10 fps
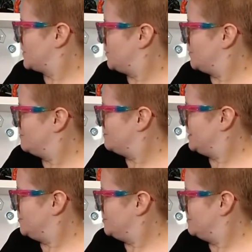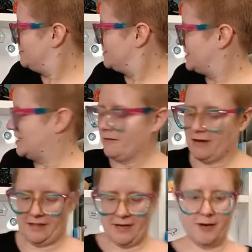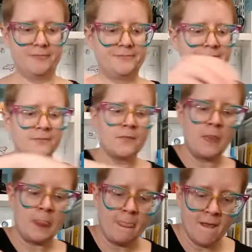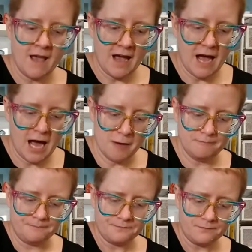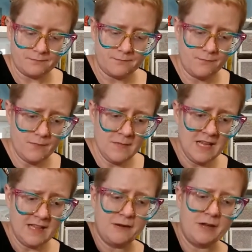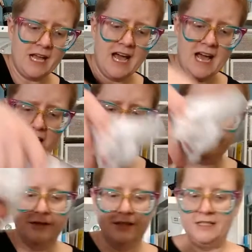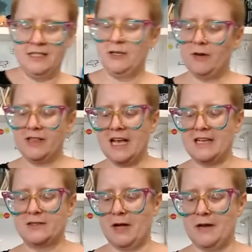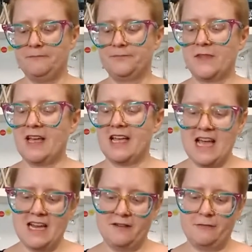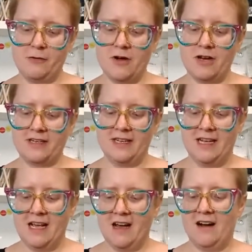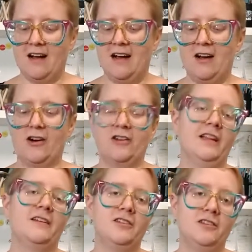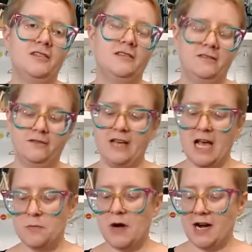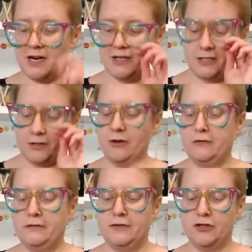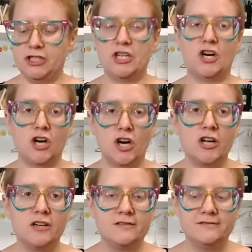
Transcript: So you stay right there. And we have one last one. Again, if we want our little vampire to go full dark,